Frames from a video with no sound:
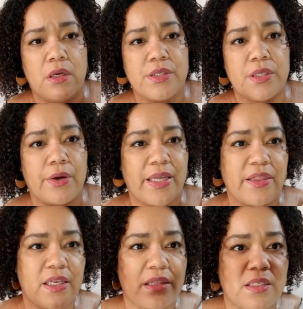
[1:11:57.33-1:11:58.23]
So I
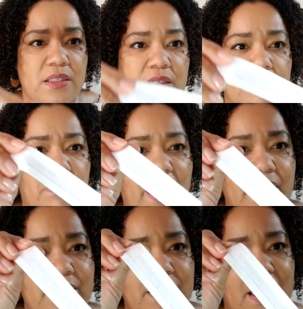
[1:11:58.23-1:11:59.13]
think this is
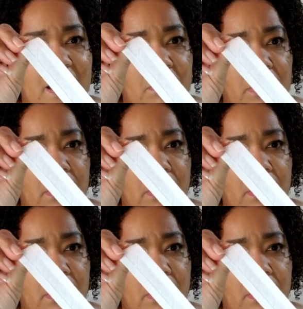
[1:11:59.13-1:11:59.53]
bias tape.